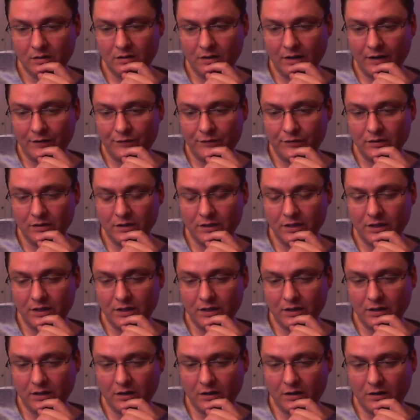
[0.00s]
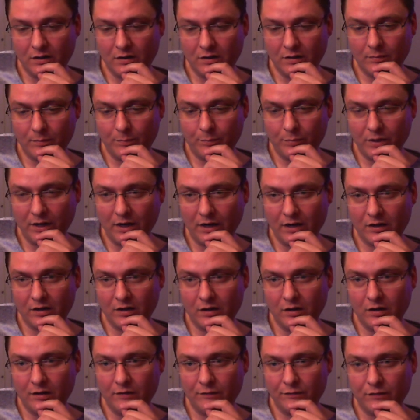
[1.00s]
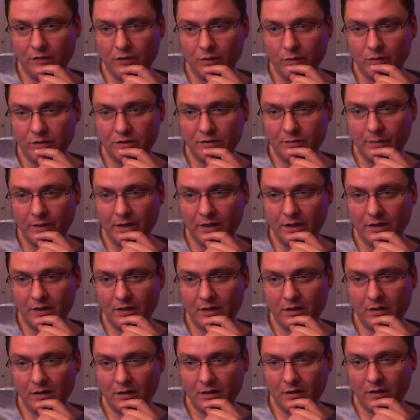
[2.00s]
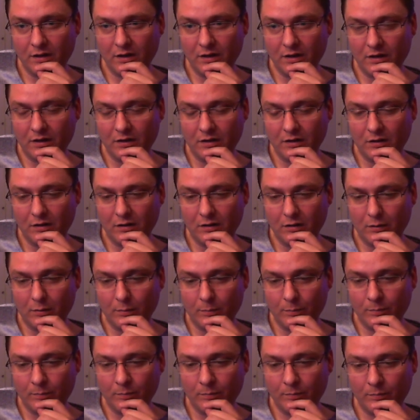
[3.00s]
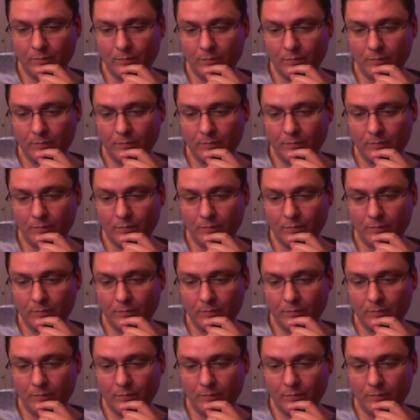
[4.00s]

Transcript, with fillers: Definitely uh, put out a good influence, man, and um,